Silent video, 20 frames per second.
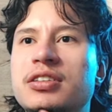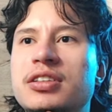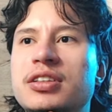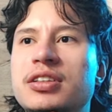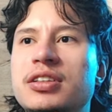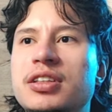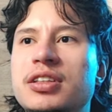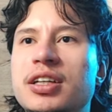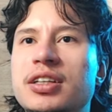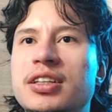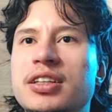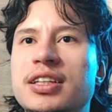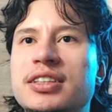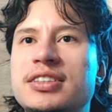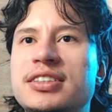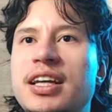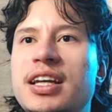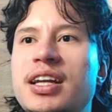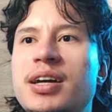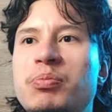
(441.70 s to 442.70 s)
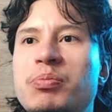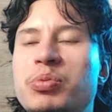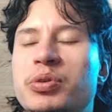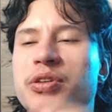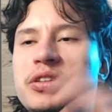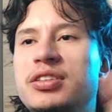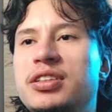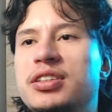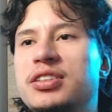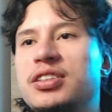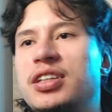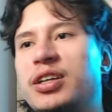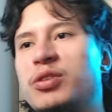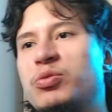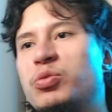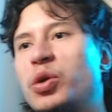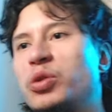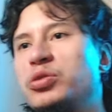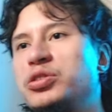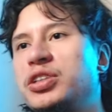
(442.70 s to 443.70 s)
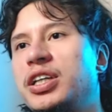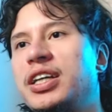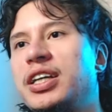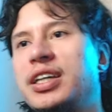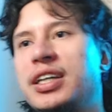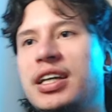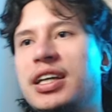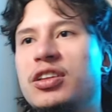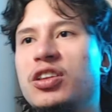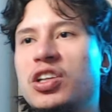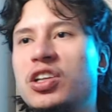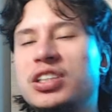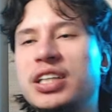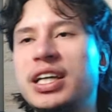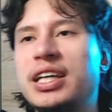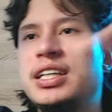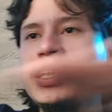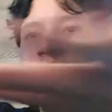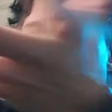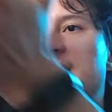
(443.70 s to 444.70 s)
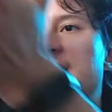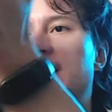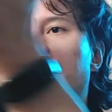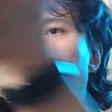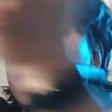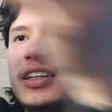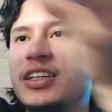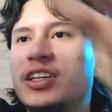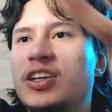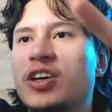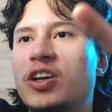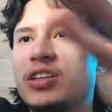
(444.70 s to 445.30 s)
the setup with this like rotating. It looks like he's standing on